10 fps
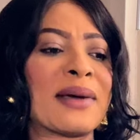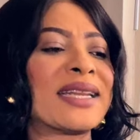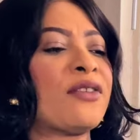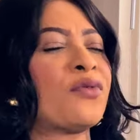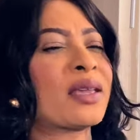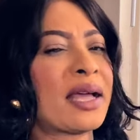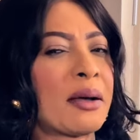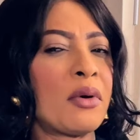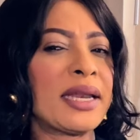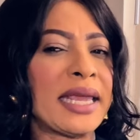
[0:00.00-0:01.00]
But if you
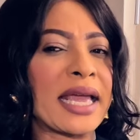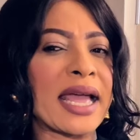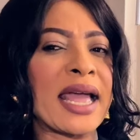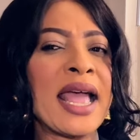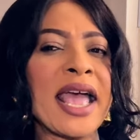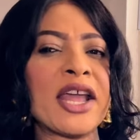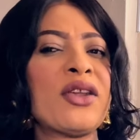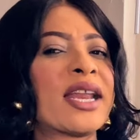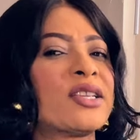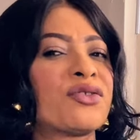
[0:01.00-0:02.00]
come on here and
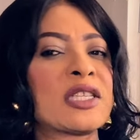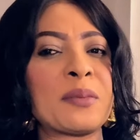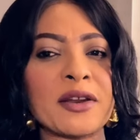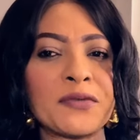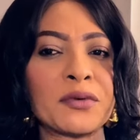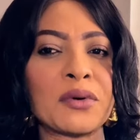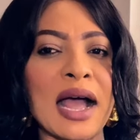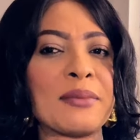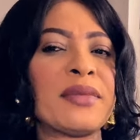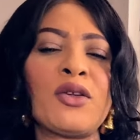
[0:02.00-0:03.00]
you are disrespectful,
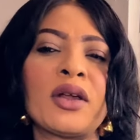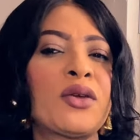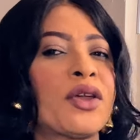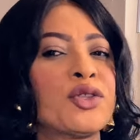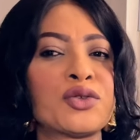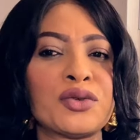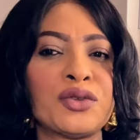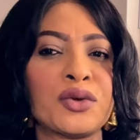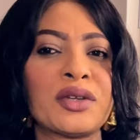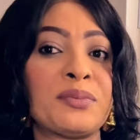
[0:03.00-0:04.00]
I'm equally going to,
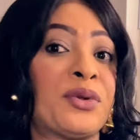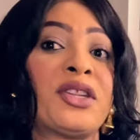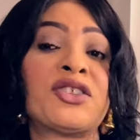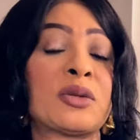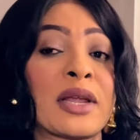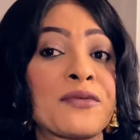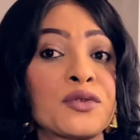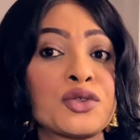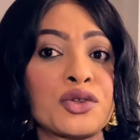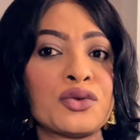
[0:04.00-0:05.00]
you know, be
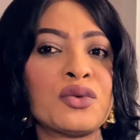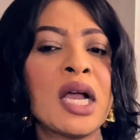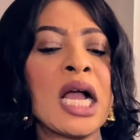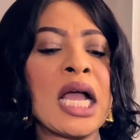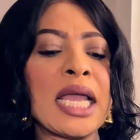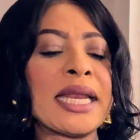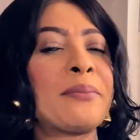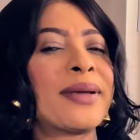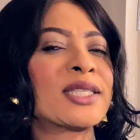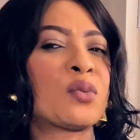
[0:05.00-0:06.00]
disrespectful to you in the
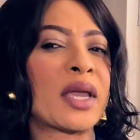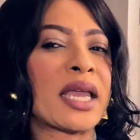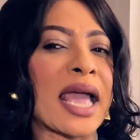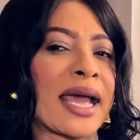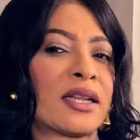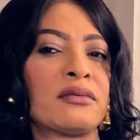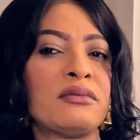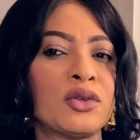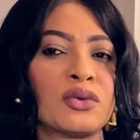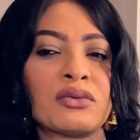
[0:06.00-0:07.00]
best way I can,
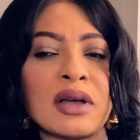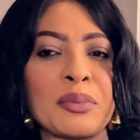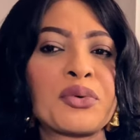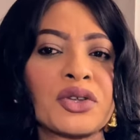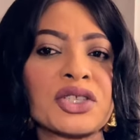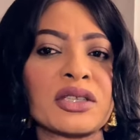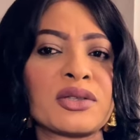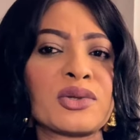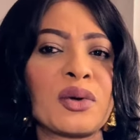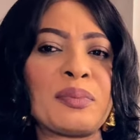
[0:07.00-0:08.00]
you know, approach it.
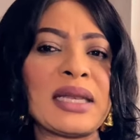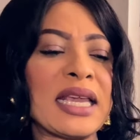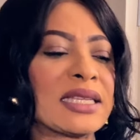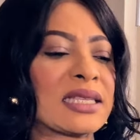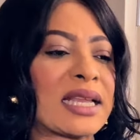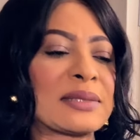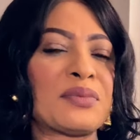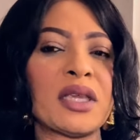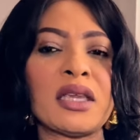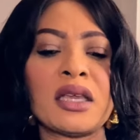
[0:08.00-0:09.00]
So please, let's
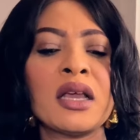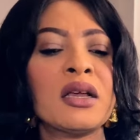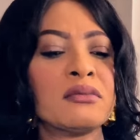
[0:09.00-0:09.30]
be